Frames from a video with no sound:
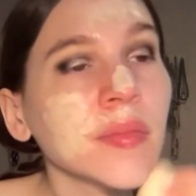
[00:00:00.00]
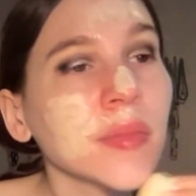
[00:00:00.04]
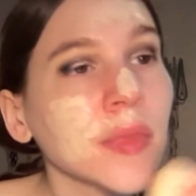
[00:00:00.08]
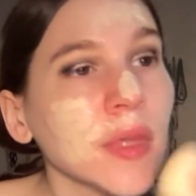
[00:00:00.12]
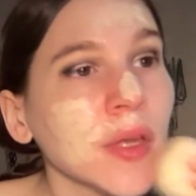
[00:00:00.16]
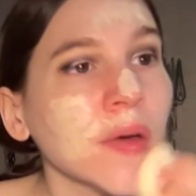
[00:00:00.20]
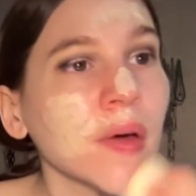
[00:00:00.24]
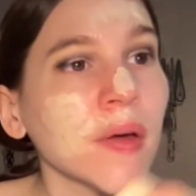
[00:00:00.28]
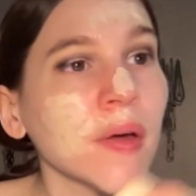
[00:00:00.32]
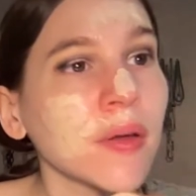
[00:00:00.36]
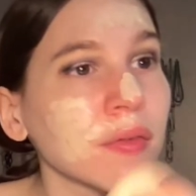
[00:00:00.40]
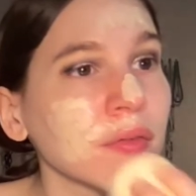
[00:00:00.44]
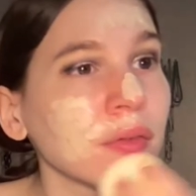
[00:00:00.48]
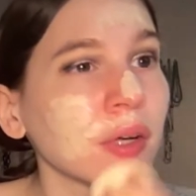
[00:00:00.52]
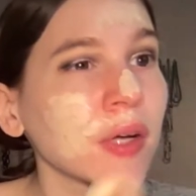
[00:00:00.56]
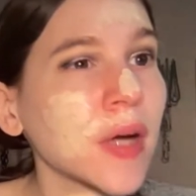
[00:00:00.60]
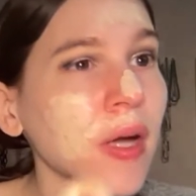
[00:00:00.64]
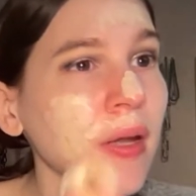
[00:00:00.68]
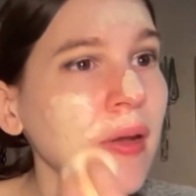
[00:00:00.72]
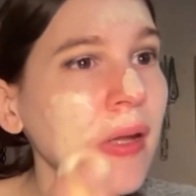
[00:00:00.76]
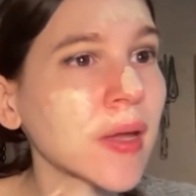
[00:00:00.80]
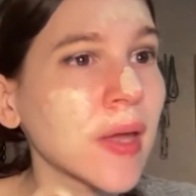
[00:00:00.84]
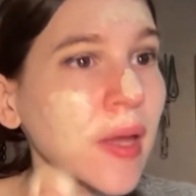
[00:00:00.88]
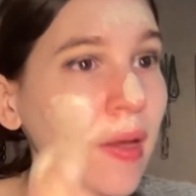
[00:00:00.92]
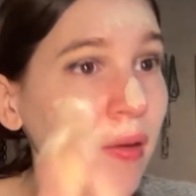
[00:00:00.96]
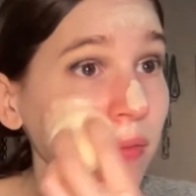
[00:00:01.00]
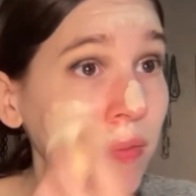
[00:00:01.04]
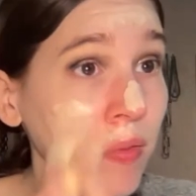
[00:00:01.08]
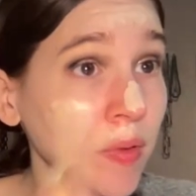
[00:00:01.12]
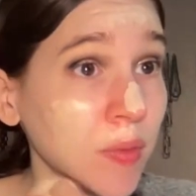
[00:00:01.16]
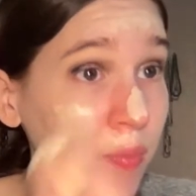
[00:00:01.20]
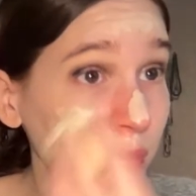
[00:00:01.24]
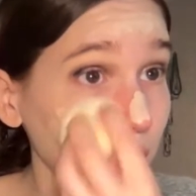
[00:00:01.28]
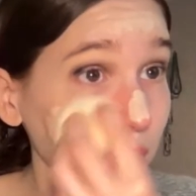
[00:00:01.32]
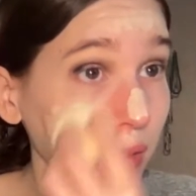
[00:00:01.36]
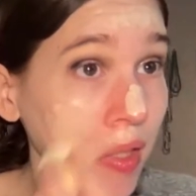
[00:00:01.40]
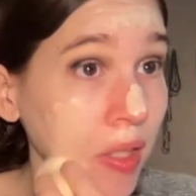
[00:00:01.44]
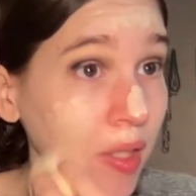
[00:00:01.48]
Oh, I forgot I have to
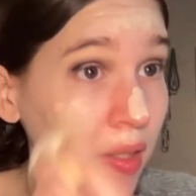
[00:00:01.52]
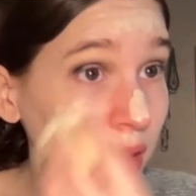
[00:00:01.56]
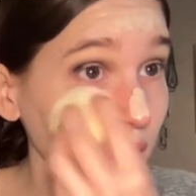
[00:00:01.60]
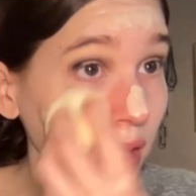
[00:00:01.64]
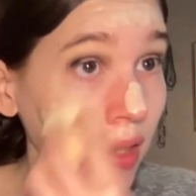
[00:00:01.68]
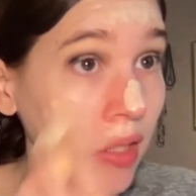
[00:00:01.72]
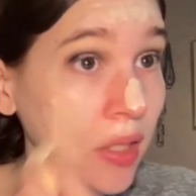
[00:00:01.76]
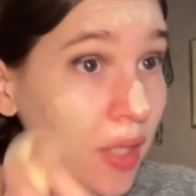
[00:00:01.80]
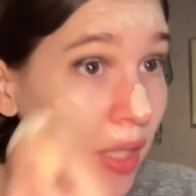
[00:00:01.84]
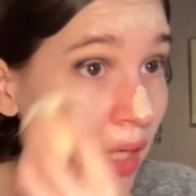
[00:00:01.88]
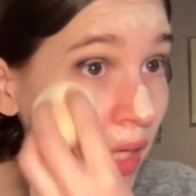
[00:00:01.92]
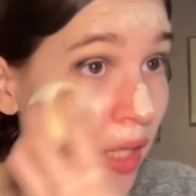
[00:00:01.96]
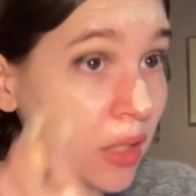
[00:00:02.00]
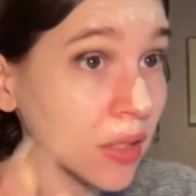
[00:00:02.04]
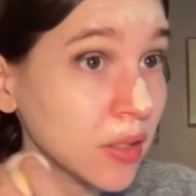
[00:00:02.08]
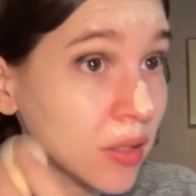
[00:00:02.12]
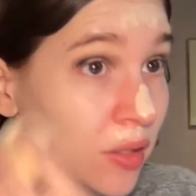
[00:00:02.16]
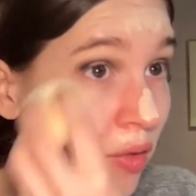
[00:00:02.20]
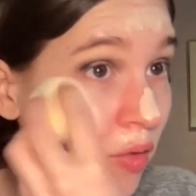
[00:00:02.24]
bring, like, candy